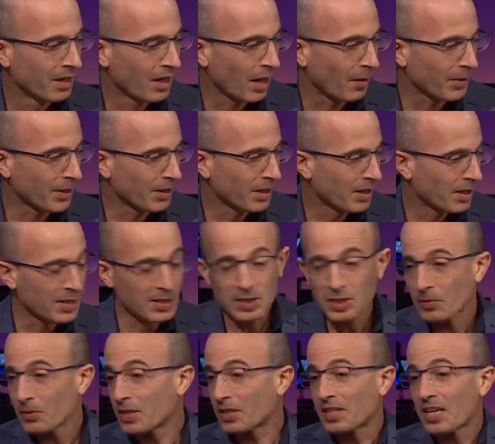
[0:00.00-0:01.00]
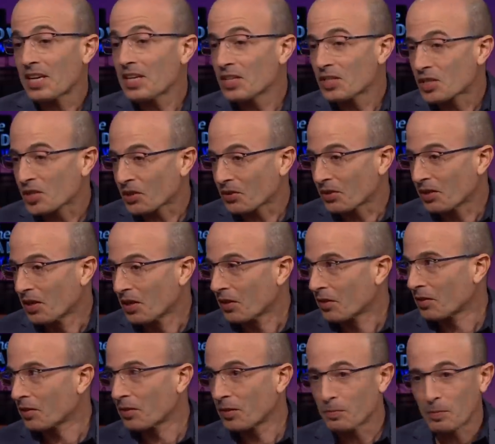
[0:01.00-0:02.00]
I mean, is there a danger
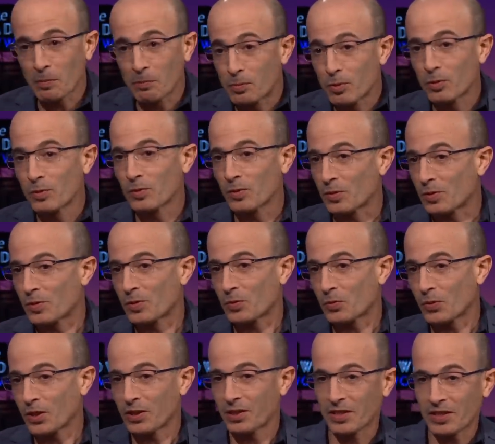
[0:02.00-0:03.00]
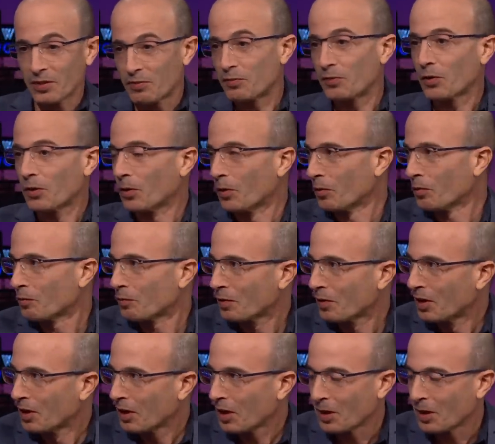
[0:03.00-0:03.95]
that the baboons will evolve